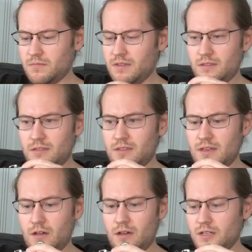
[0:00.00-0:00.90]
this
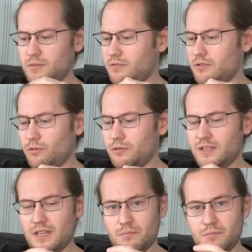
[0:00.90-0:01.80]
uh, octopus holder
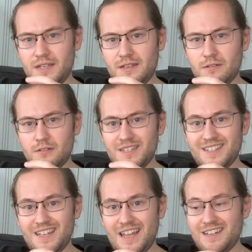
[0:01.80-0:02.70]
can be
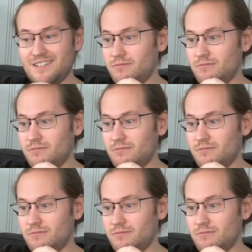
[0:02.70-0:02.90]
uh,